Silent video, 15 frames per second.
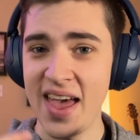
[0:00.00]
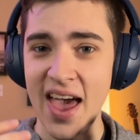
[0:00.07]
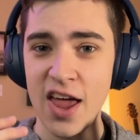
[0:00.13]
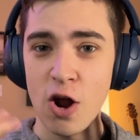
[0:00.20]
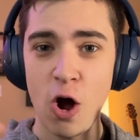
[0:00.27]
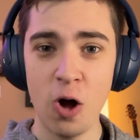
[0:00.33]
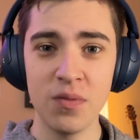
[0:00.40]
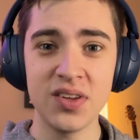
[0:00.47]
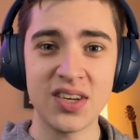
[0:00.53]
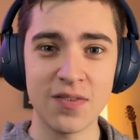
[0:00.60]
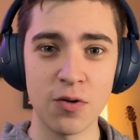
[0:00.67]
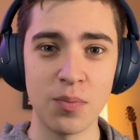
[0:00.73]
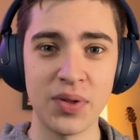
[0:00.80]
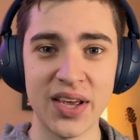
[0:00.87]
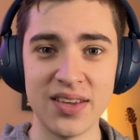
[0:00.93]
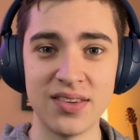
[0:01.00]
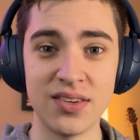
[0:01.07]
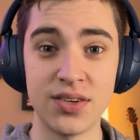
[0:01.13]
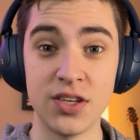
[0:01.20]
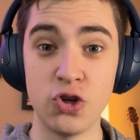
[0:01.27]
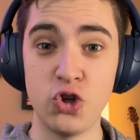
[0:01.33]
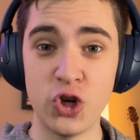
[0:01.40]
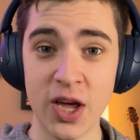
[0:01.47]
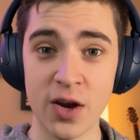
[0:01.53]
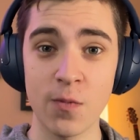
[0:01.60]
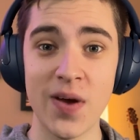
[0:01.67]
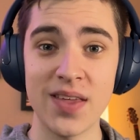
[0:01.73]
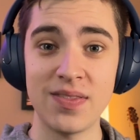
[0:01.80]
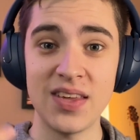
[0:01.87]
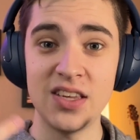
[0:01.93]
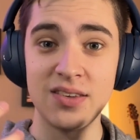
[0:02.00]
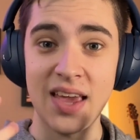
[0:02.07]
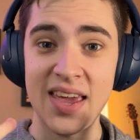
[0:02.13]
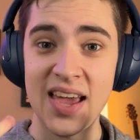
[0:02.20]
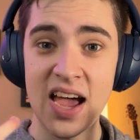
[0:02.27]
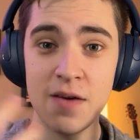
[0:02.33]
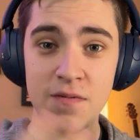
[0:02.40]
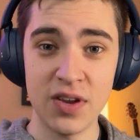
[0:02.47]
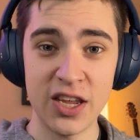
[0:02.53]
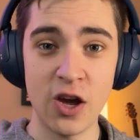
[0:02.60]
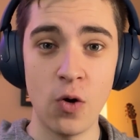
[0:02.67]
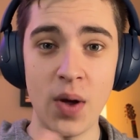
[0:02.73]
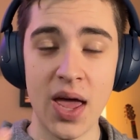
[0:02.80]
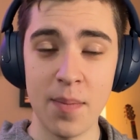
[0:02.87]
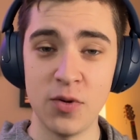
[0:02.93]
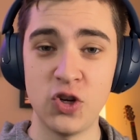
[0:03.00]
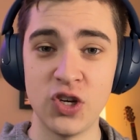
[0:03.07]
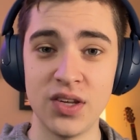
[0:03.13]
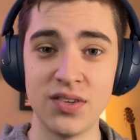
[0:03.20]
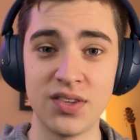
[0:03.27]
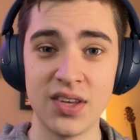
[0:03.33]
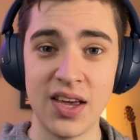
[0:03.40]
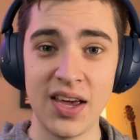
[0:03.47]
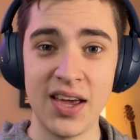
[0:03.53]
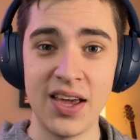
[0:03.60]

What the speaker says: and all these different places to generate these AI video images